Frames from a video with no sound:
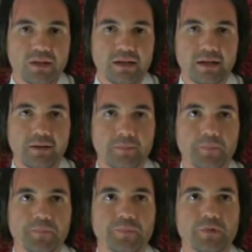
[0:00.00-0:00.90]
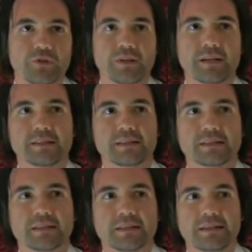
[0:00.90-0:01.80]
Um, so yeah, it's
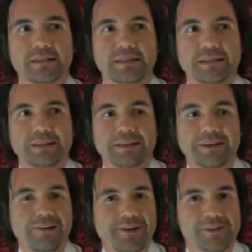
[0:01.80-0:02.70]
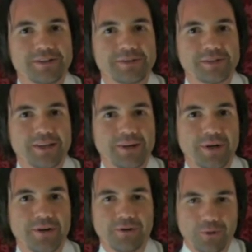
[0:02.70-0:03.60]
uh, you know anarchism is not
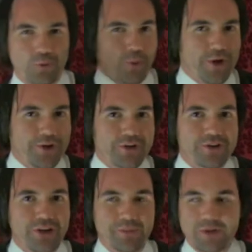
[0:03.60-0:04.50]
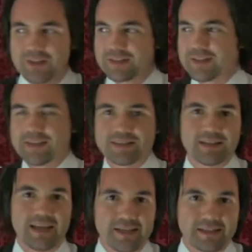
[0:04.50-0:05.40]
about quitting your job. You know that's that's the
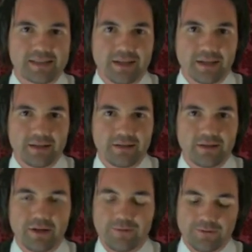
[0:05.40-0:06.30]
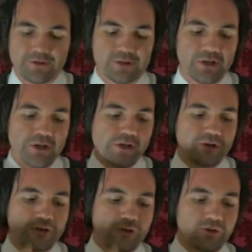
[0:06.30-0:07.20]
last thing. You know first
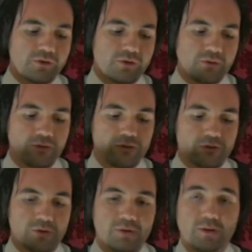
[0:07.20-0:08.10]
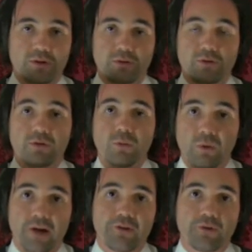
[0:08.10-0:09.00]
do do the do
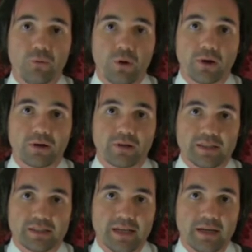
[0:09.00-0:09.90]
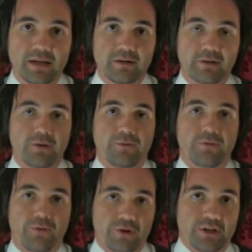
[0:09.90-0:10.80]
the actual work that's needed. You know for,
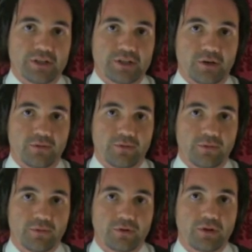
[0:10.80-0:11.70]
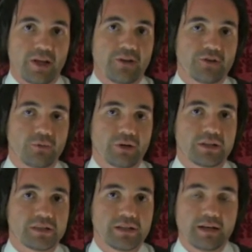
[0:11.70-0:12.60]
for yourself. Do the actual work
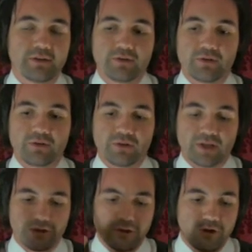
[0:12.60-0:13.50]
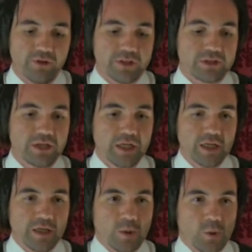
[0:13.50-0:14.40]
that's needed to to let go of this
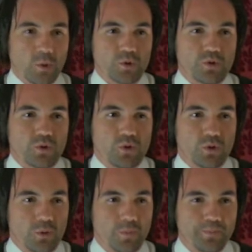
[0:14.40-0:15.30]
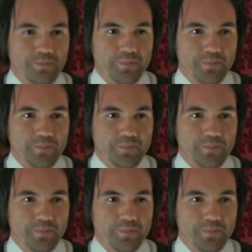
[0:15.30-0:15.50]
cultural